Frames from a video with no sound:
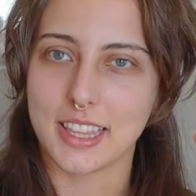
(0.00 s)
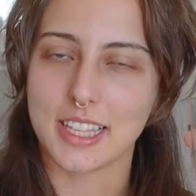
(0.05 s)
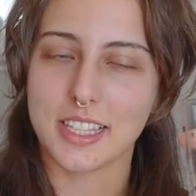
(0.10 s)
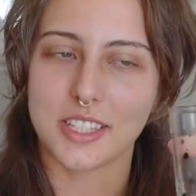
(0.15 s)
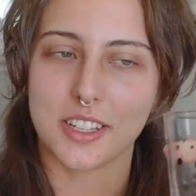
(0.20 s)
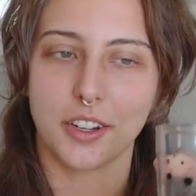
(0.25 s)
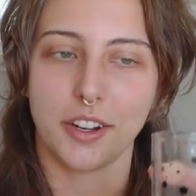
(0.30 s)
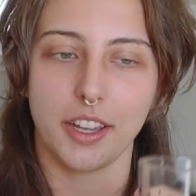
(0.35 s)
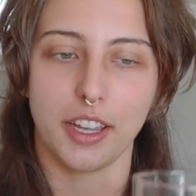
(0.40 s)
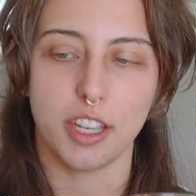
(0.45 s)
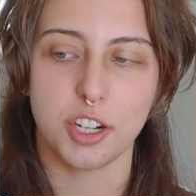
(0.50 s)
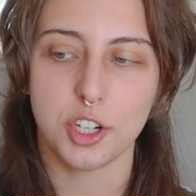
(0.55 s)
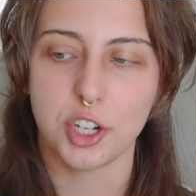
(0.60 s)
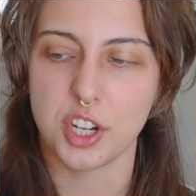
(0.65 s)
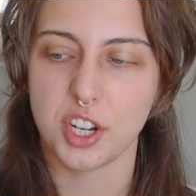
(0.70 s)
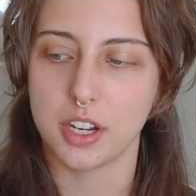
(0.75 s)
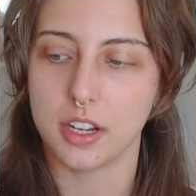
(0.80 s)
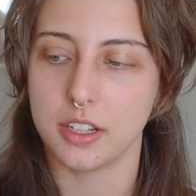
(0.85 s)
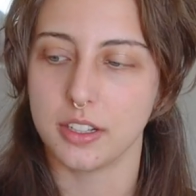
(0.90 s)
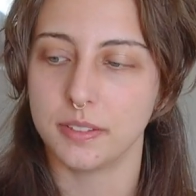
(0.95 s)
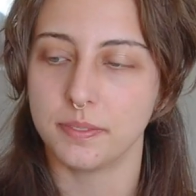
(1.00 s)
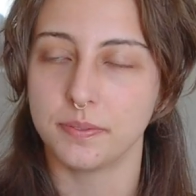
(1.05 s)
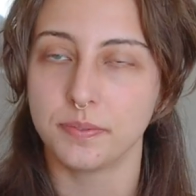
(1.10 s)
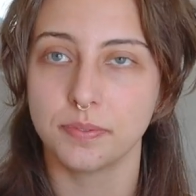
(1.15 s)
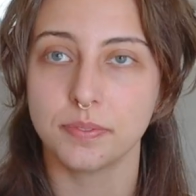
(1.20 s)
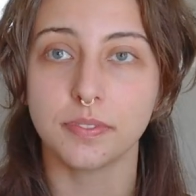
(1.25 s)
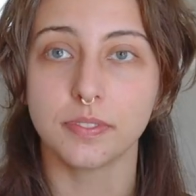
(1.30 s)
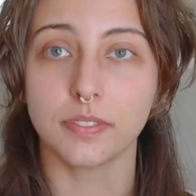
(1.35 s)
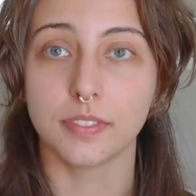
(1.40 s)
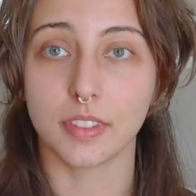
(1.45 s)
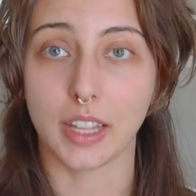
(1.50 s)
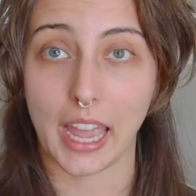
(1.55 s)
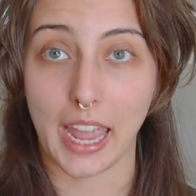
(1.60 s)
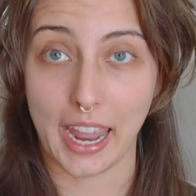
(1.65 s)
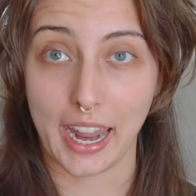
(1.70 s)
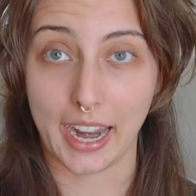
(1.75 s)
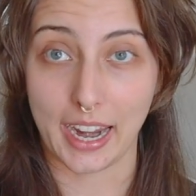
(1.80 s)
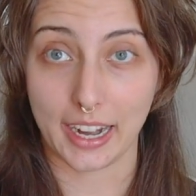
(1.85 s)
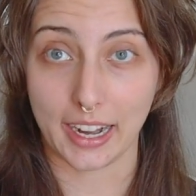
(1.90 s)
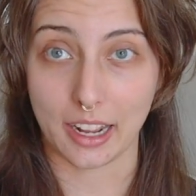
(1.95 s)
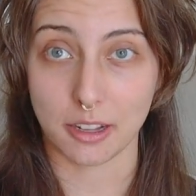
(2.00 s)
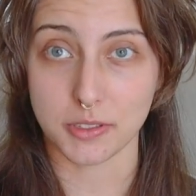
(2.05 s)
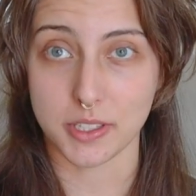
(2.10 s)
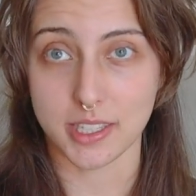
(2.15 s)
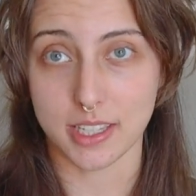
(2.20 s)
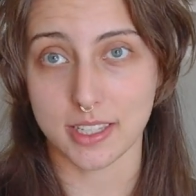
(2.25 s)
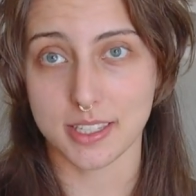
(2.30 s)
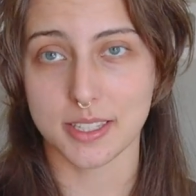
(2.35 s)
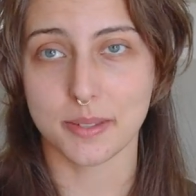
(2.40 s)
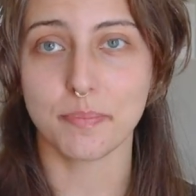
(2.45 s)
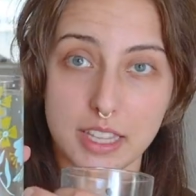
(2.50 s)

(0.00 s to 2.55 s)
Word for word: These are each eight ounces.